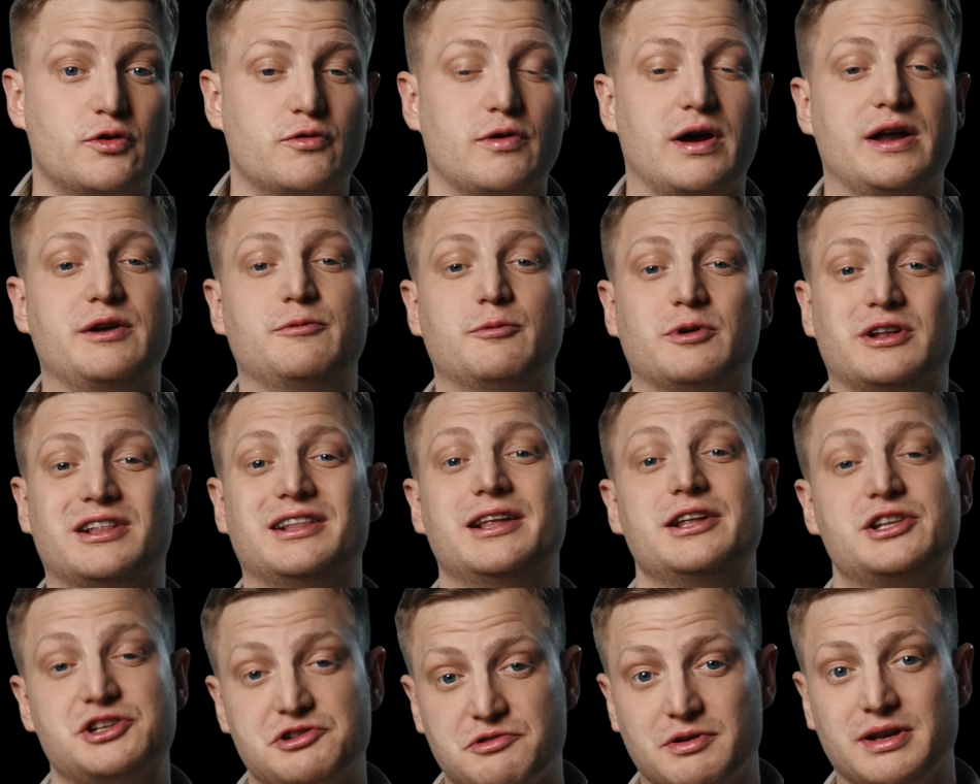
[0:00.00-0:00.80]
Ukraine
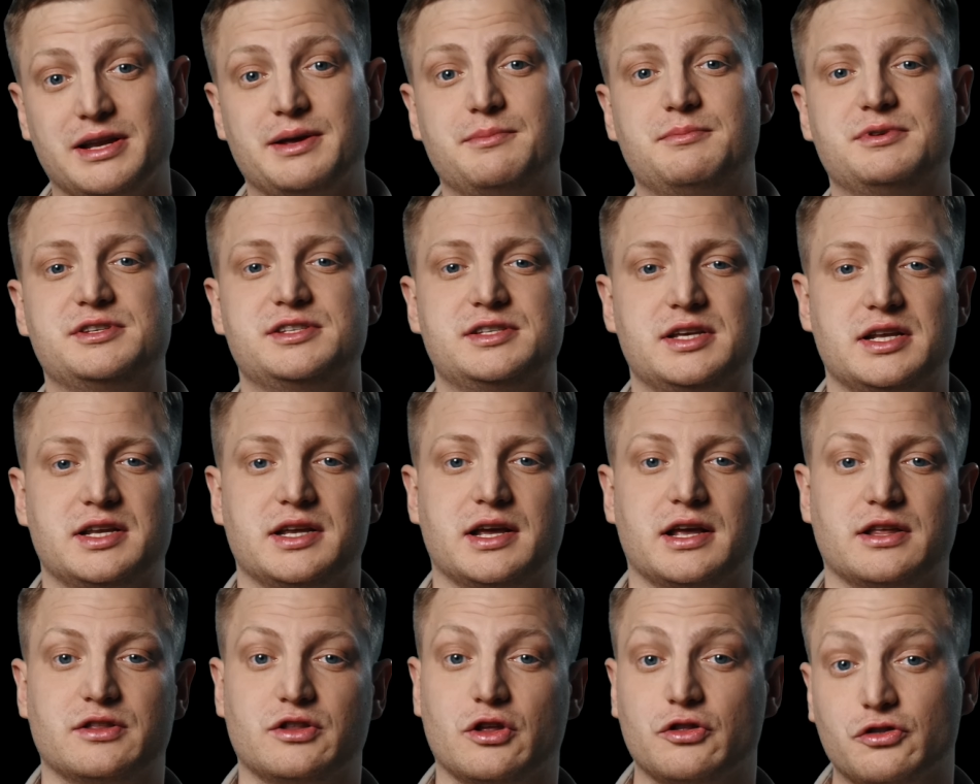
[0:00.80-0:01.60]
would literally be
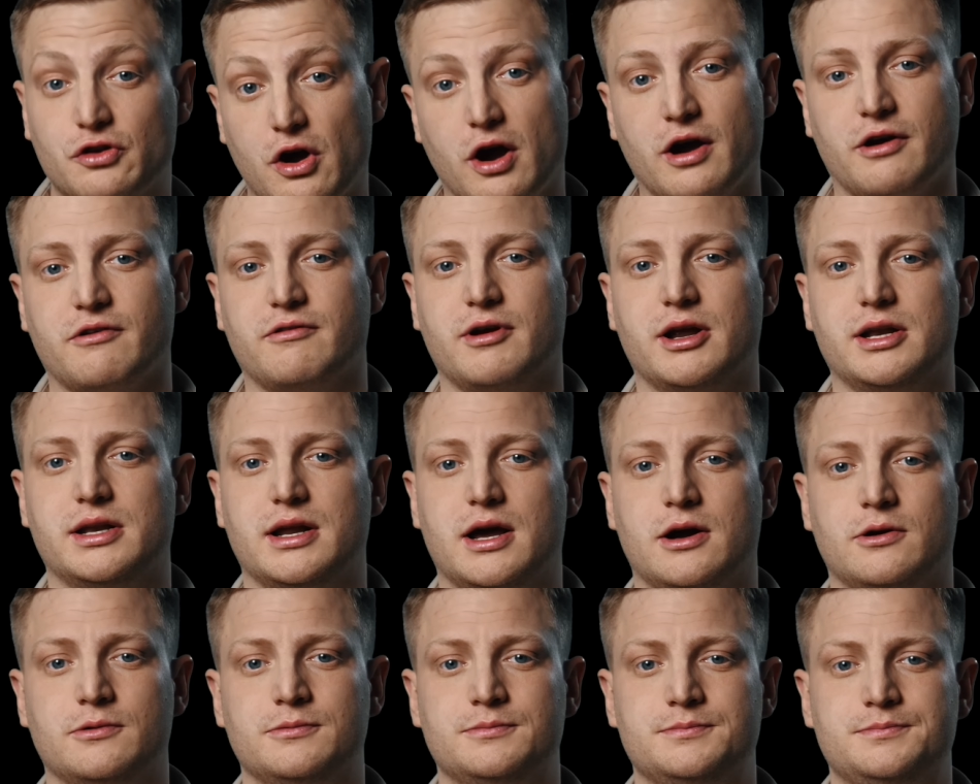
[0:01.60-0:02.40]
sitting in the dark
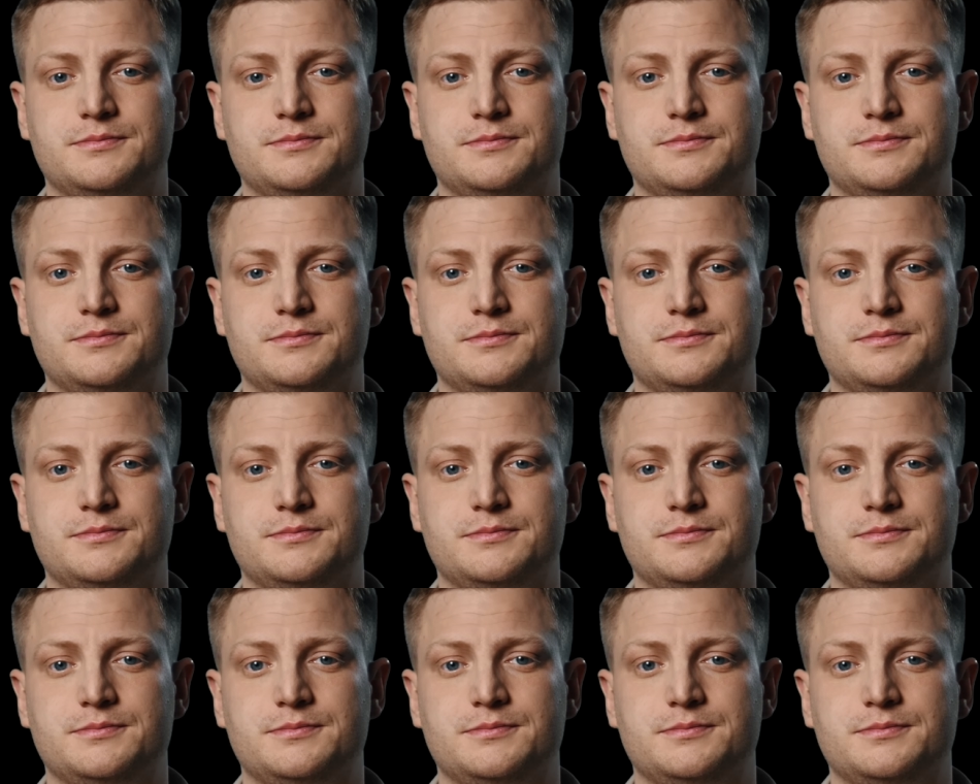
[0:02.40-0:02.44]
right now.